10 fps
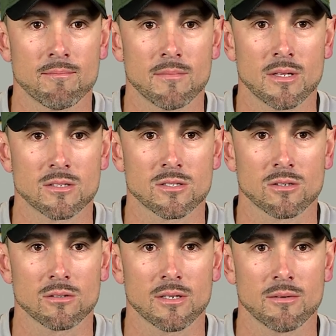And
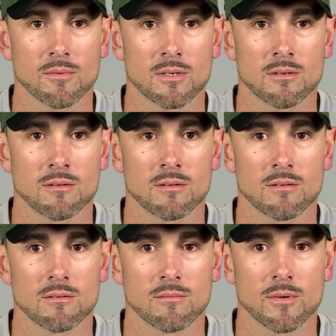certainly when
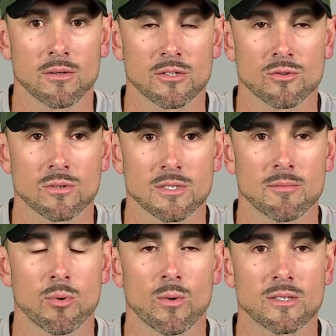we only score 10
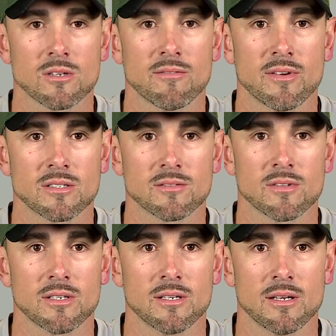points
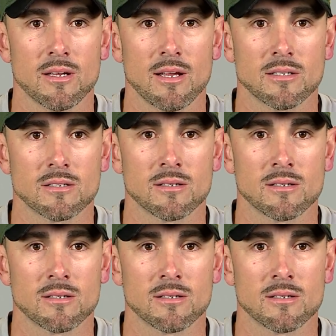offensively, I